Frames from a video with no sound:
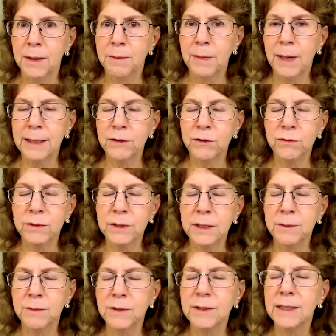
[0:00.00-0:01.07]
my
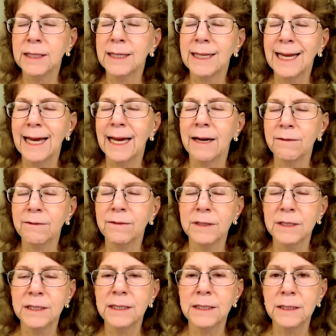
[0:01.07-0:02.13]
dreams in
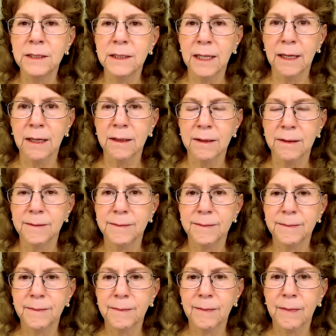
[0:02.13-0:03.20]
every detail.
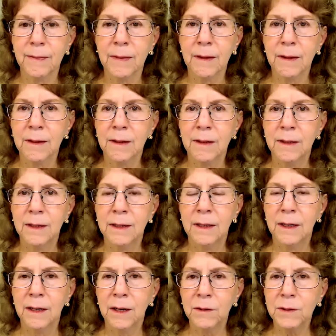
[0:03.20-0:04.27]

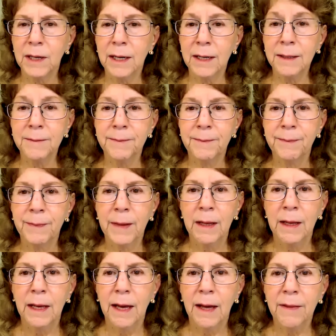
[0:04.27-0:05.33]
Okay?
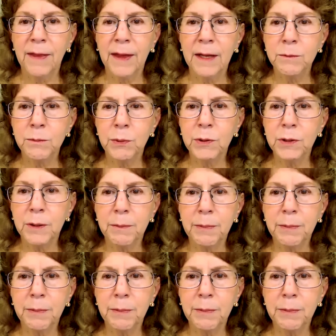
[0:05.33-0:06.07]
And then put a